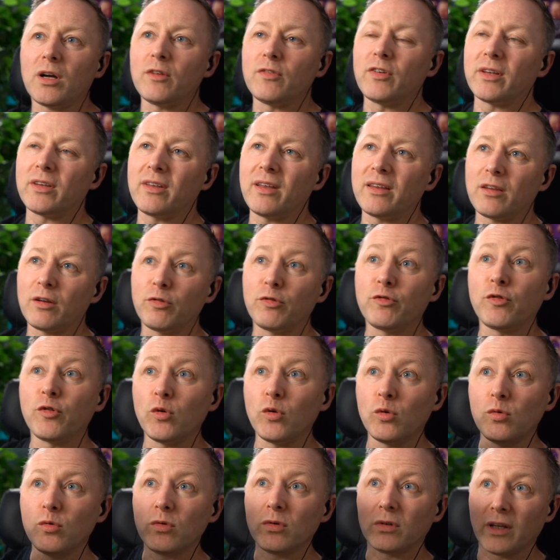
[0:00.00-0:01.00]
I did a
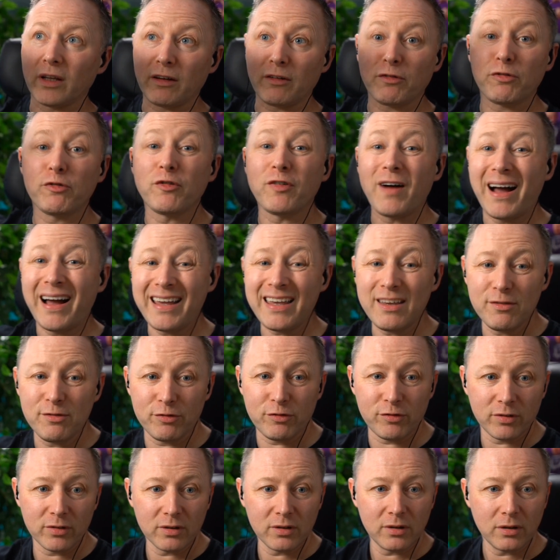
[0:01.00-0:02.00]
full like five.